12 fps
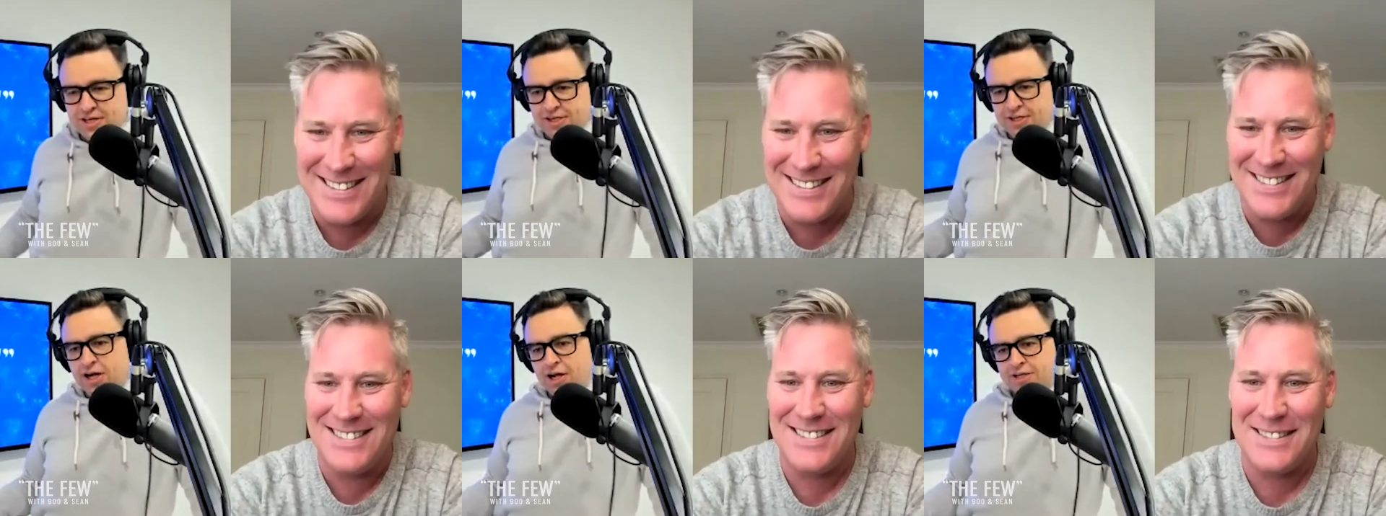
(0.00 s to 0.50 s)

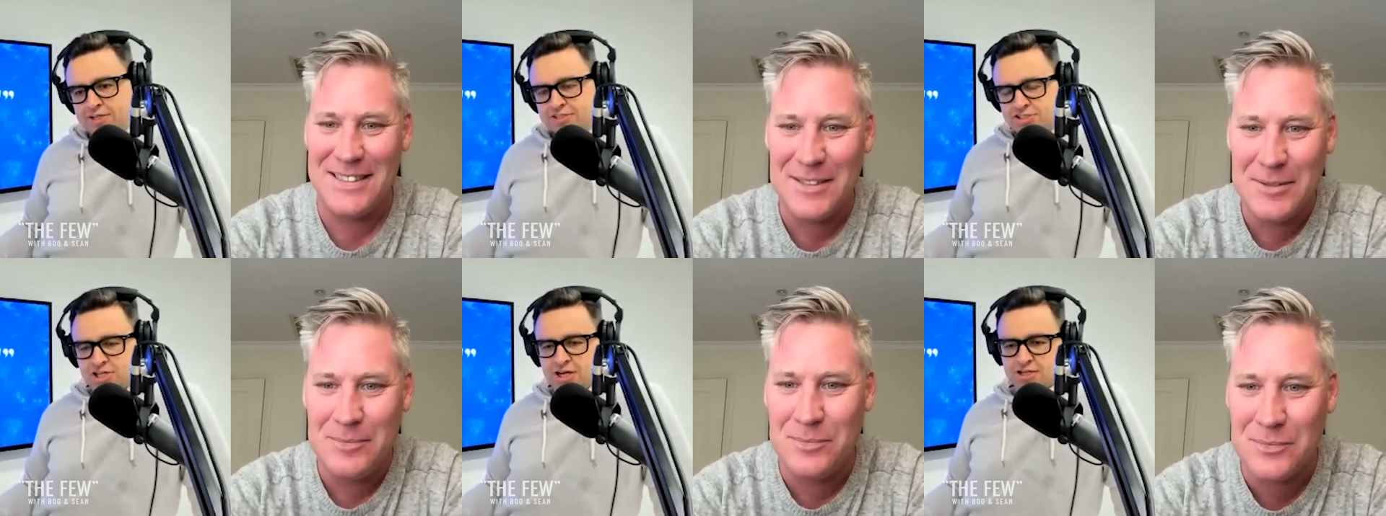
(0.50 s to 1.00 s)
Speaker 1: a, you know, it is
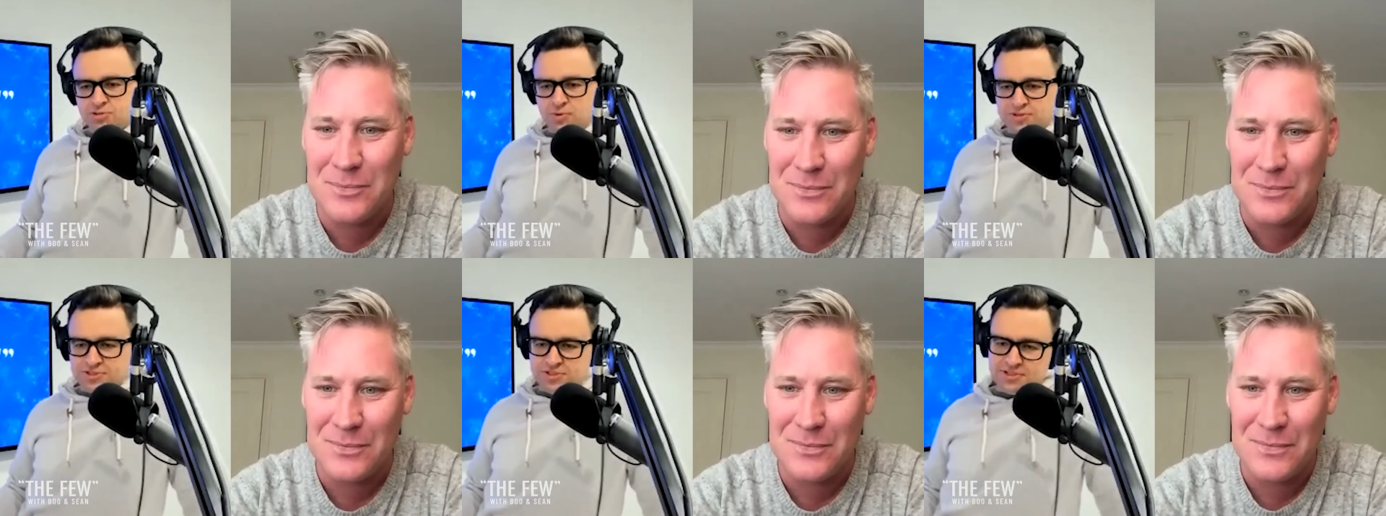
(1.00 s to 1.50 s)
a challenge
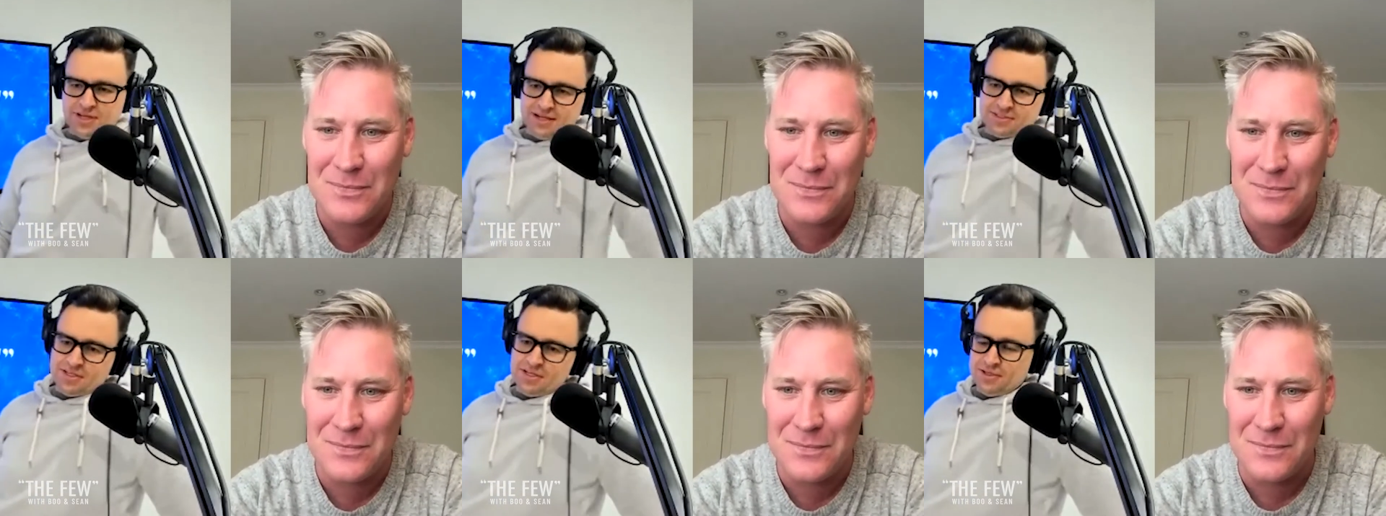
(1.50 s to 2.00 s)
once you
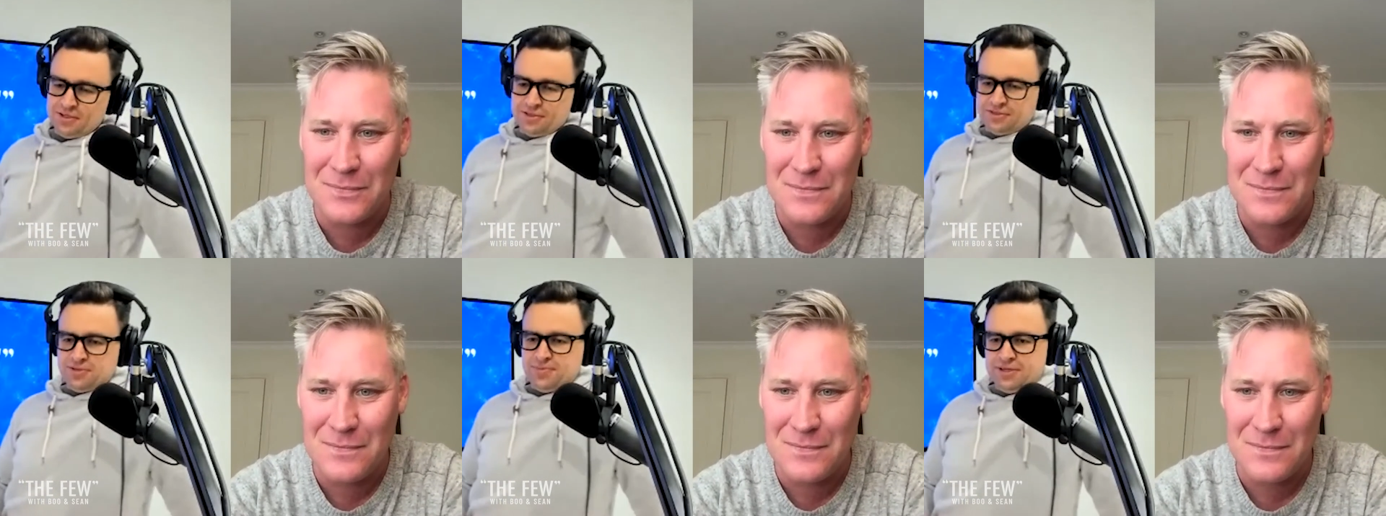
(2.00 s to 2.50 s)
start
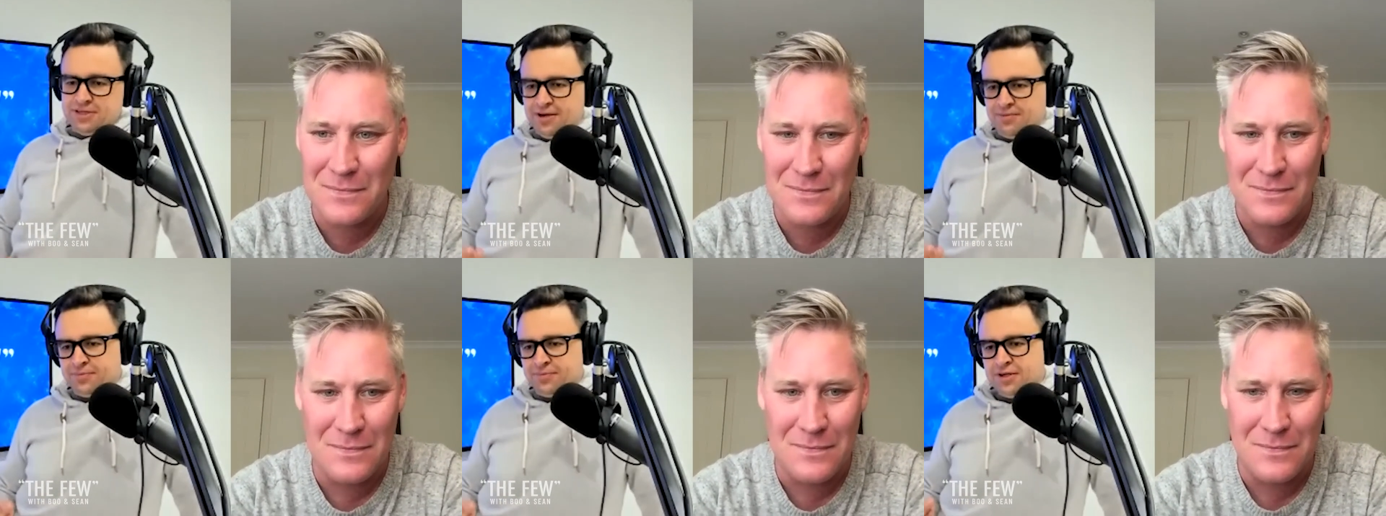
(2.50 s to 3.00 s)
to to
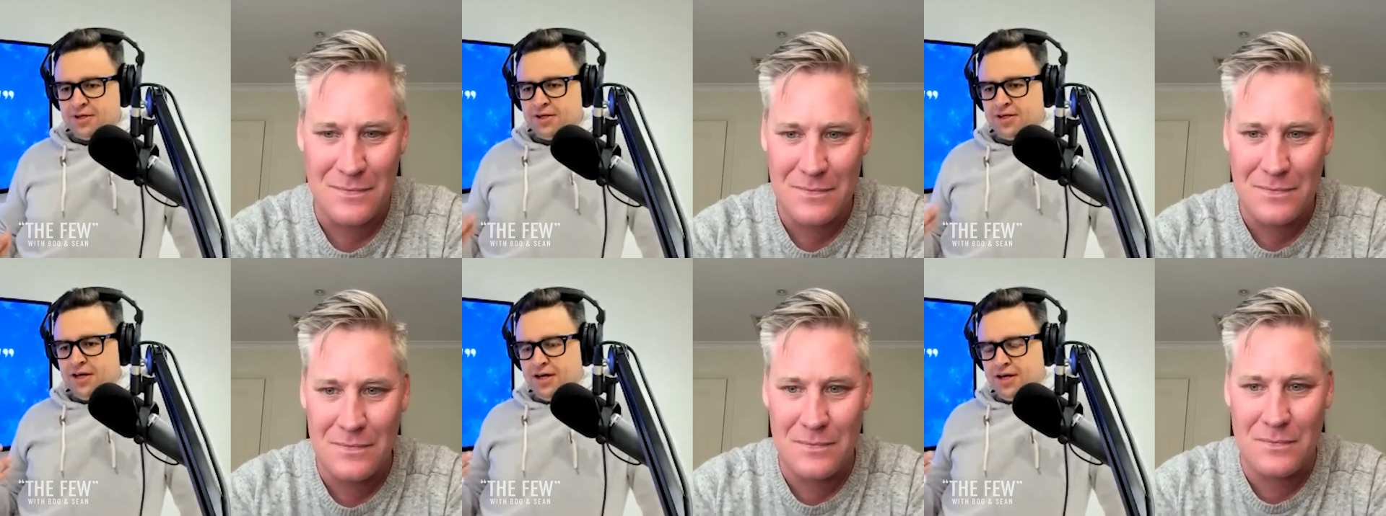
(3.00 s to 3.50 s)
become,
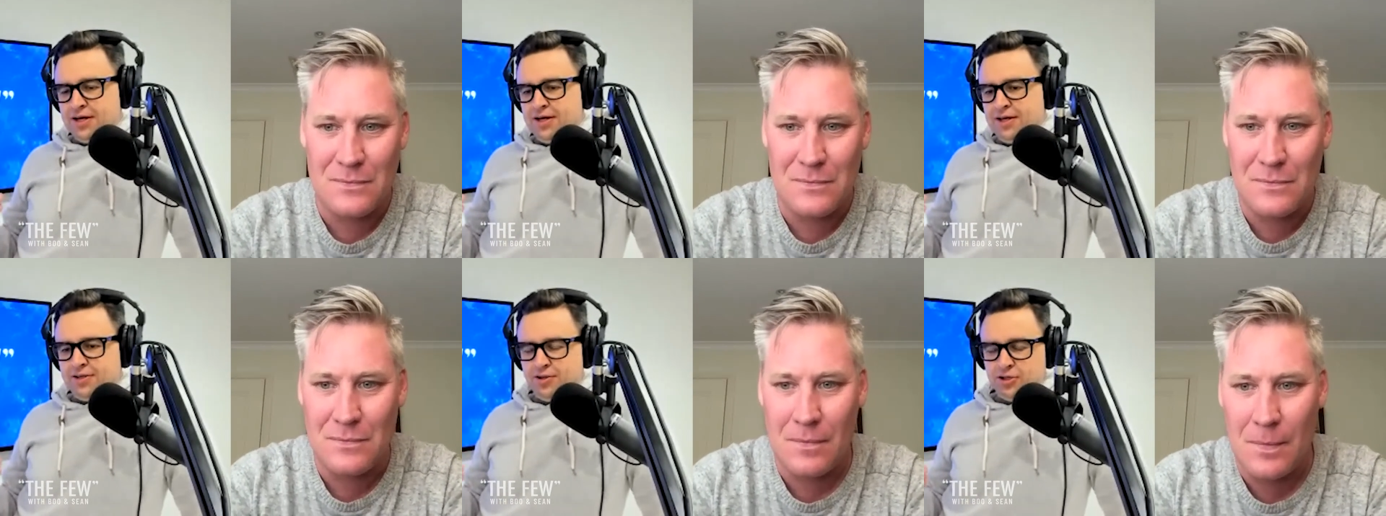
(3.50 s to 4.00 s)

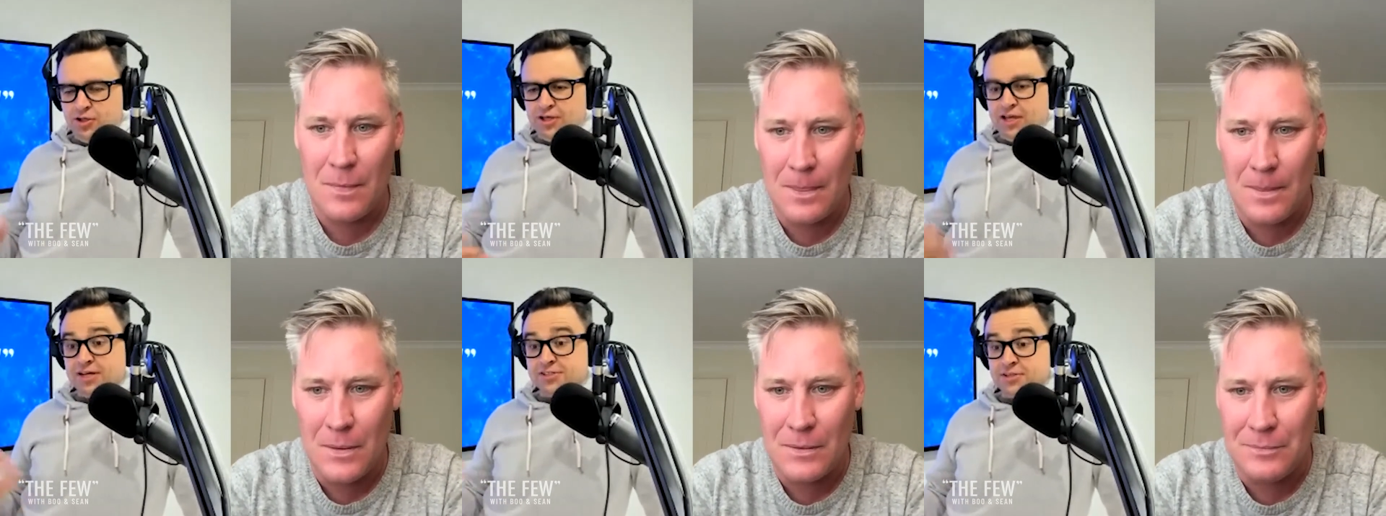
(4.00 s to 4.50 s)
uh, you, you
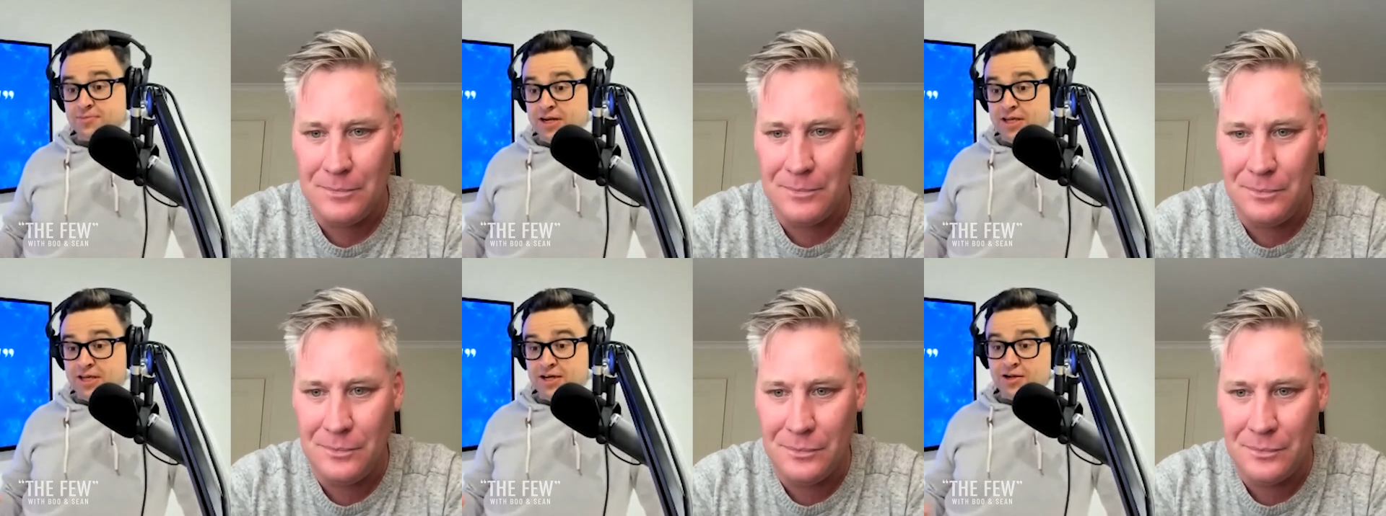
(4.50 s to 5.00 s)
get into the
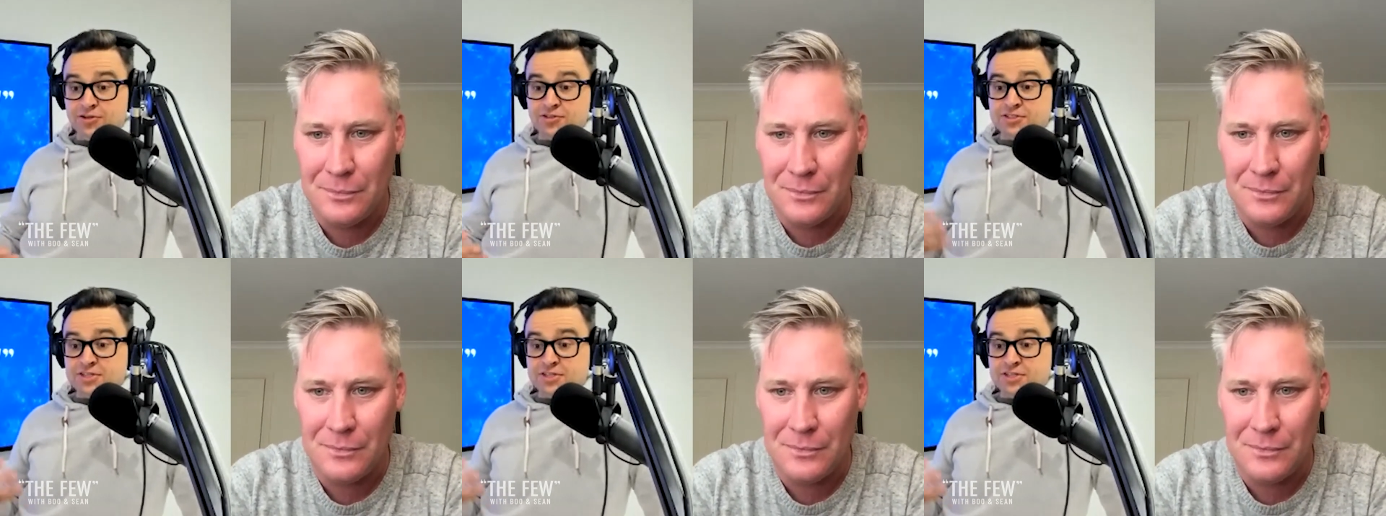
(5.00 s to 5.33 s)
media, you